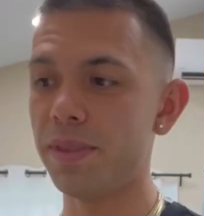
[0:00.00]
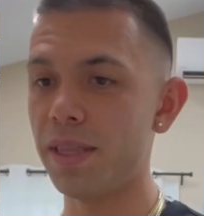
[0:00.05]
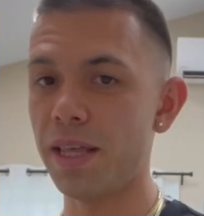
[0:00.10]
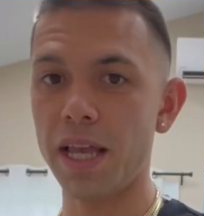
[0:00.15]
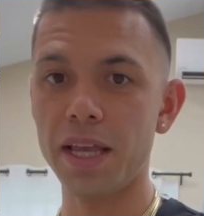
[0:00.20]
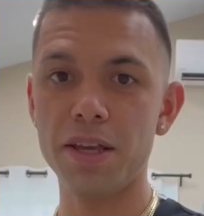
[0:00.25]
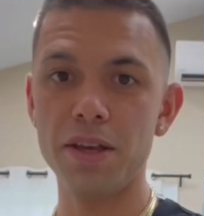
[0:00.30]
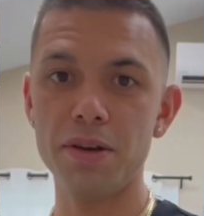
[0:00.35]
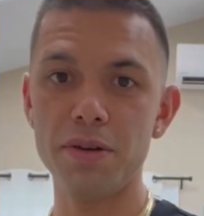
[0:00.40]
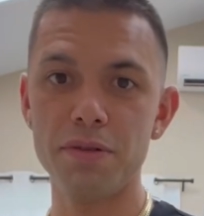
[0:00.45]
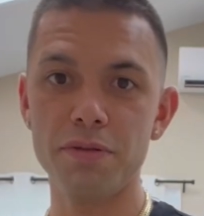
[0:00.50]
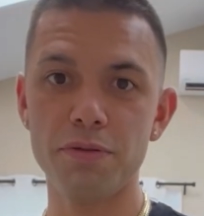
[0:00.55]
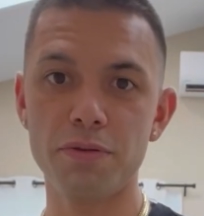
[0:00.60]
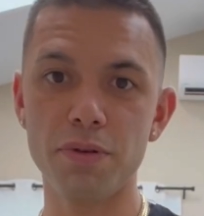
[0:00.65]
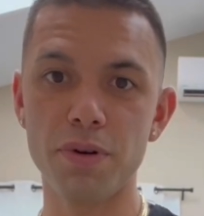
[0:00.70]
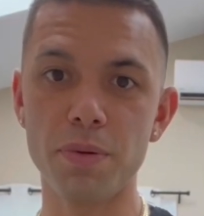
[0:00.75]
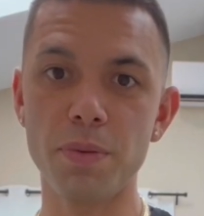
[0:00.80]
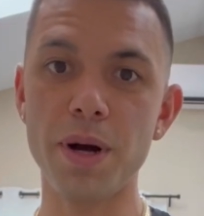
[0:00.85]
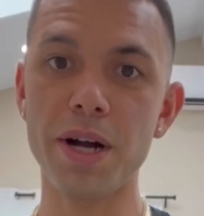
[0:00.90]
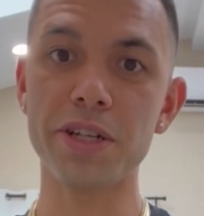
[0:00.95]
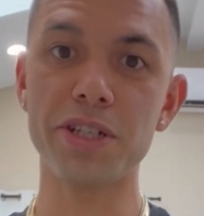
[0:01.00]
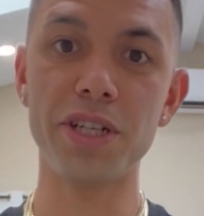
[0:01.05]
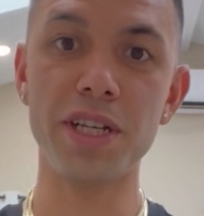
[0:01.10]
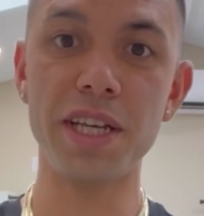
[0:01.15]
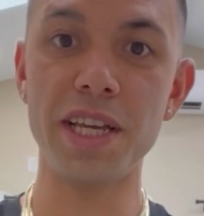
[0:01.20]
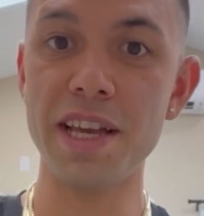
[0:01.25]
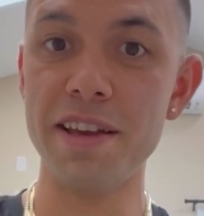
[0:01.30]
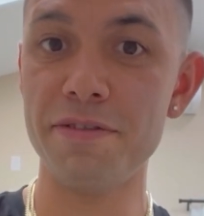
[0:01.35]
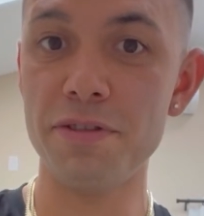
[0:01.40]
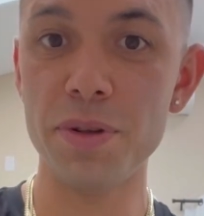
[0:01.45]
thank you for watching.
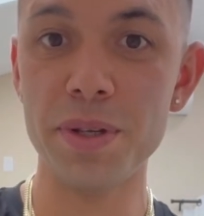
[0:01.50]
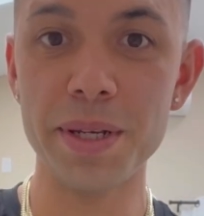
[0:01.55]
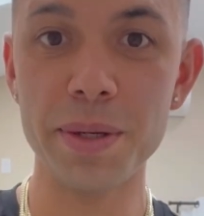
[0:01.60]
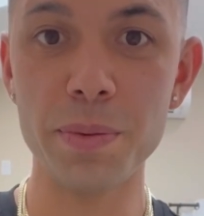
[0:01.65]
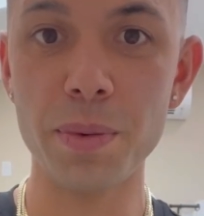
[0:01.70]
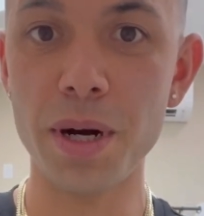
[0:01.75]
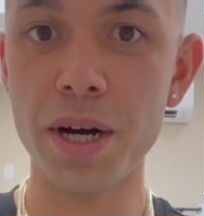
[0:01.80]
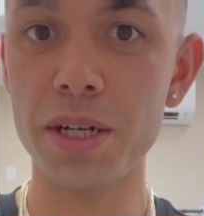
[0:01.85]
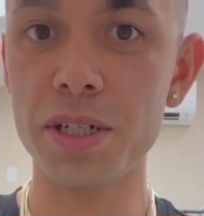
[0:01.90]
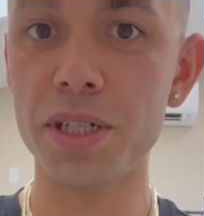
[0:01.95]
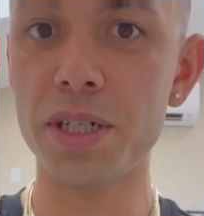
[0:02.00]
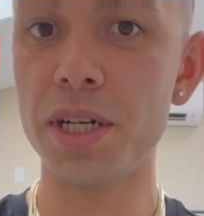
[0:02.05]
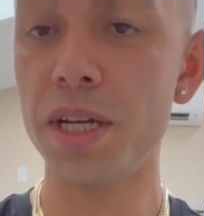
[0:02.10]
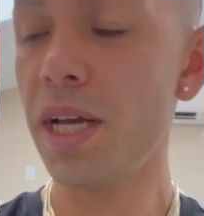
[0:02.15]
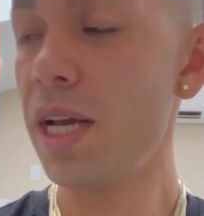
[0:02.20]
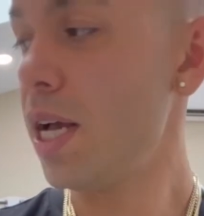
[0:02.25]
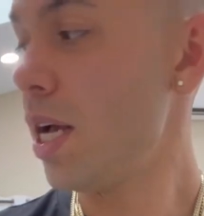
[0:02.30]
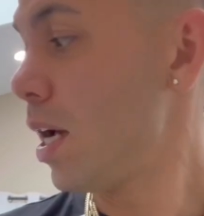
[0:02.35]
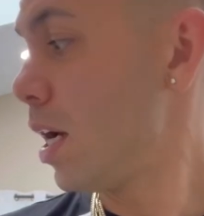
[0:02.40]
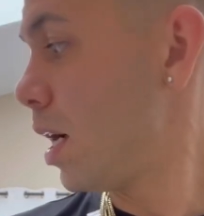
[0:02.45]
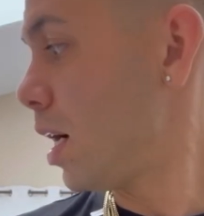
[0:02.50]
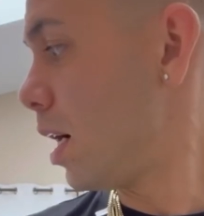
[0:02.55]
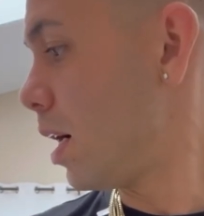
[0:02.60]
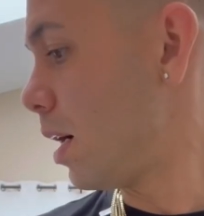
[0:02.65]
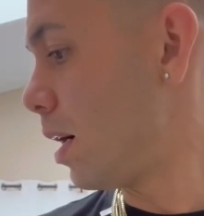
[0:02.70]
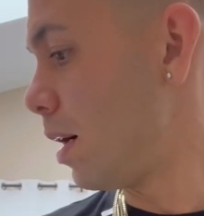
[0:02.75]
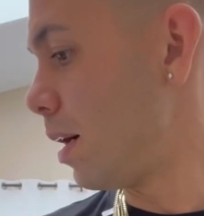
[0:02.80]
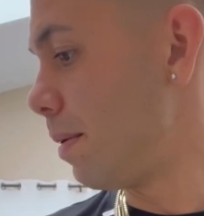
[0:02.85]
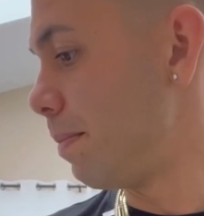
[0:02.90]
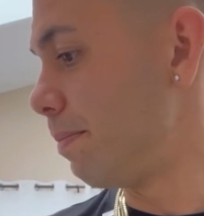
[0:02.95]
If you did watch,
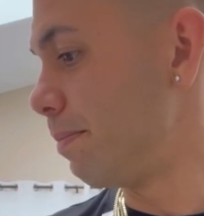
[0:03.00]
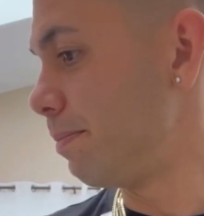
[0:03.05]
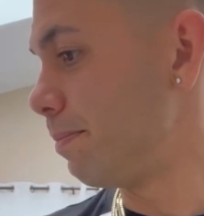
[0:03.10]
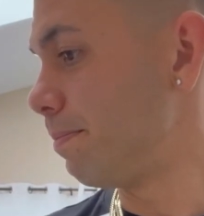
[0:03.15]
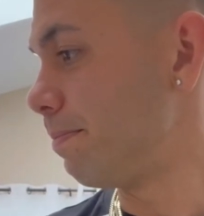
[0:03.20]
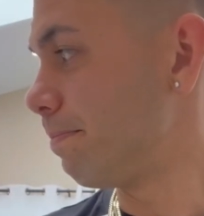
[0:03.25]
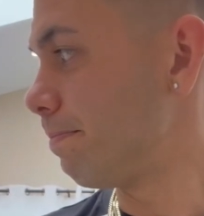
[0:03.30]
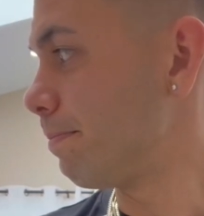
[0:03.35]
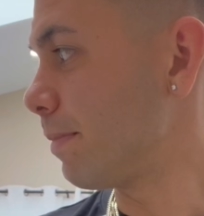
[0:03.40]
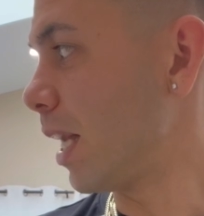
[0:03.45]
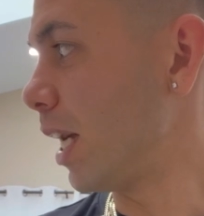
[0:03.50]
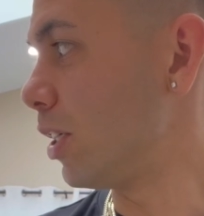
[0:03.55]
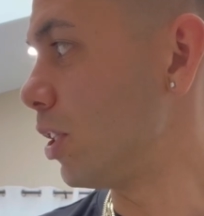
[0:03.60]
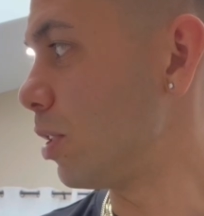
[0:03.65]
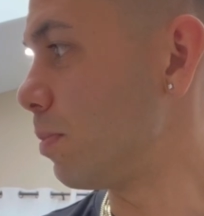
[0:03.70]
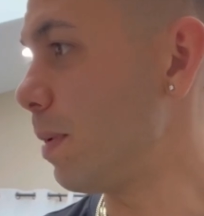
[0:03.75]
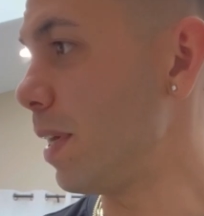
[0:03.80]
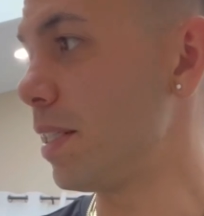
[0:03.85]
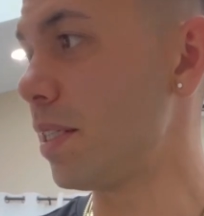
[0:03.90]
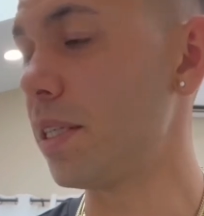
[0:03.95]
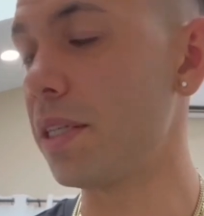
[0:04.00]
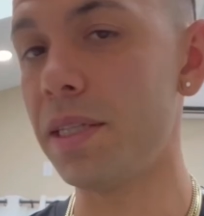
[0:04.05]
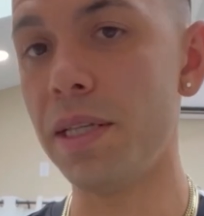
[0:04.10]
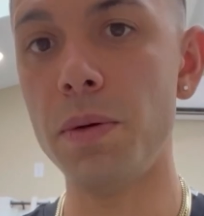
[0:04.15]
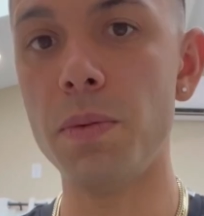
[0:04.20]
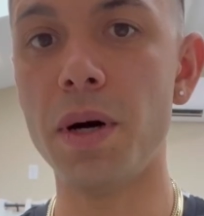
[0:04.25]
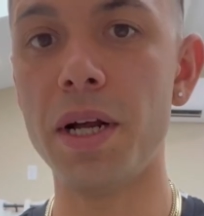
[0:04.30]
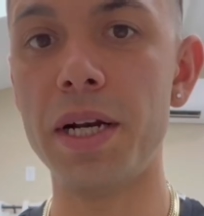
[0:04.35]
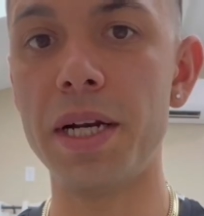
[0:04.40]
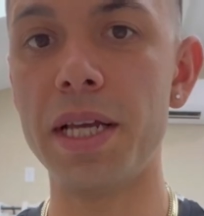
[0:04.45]
I just basically
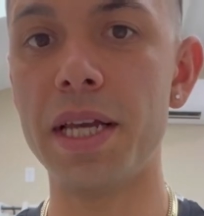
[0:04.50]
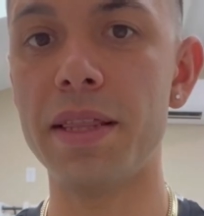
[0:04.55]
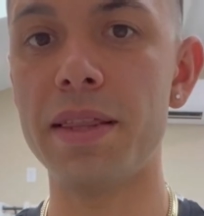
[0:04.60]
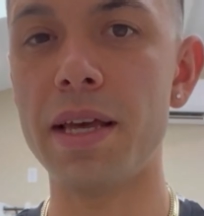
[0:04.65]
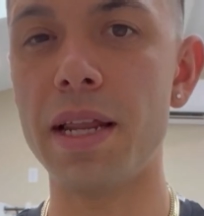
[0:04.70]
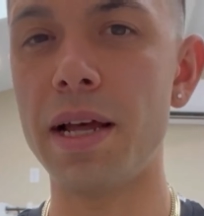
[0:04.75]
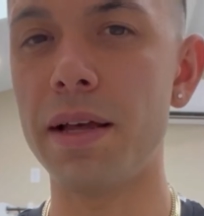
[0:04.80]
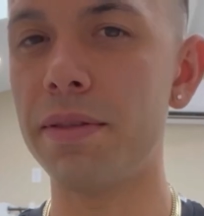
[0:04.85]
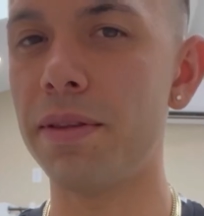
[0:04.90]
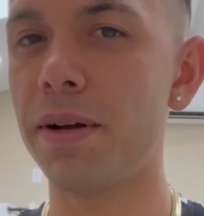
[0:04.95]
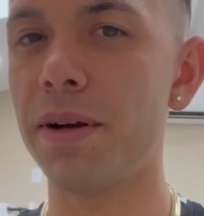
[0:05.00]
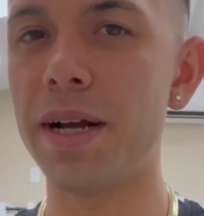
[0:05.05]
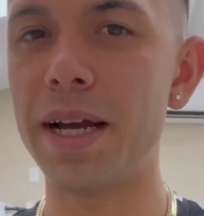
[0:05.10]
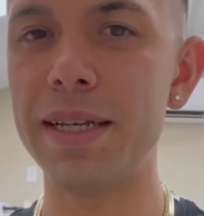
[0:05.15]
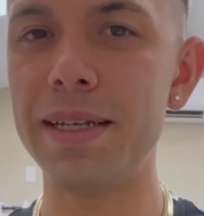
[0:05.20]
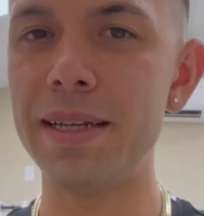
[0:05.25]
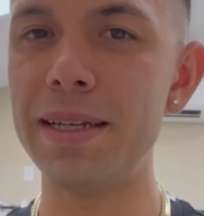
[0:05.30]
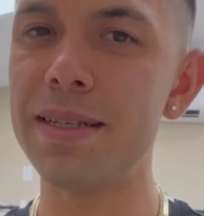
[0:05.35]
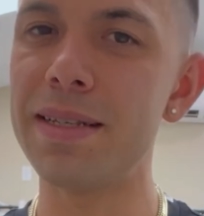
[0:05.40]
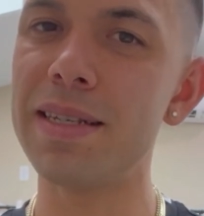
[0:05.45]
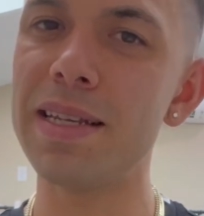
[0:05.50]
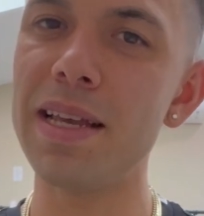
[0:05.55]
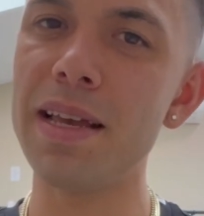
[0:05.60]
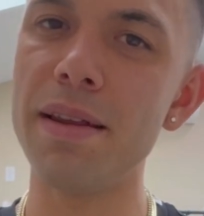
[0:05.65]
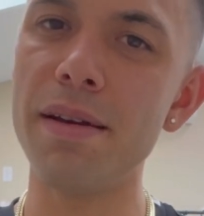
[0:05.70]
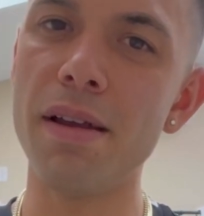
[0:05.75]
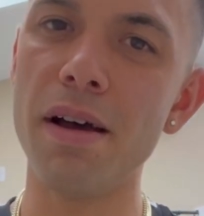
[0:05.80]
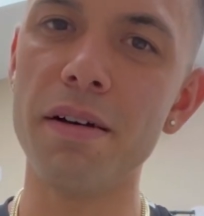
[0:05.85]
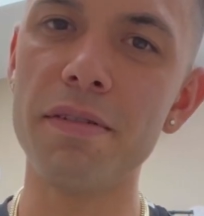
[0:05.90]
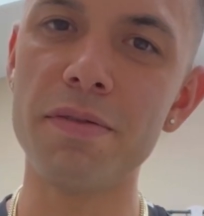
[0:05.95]
wanted to get that out there. I didn't see
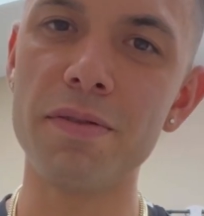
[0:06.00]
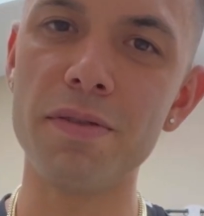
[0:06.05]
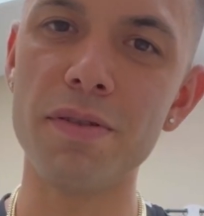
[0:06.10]
enough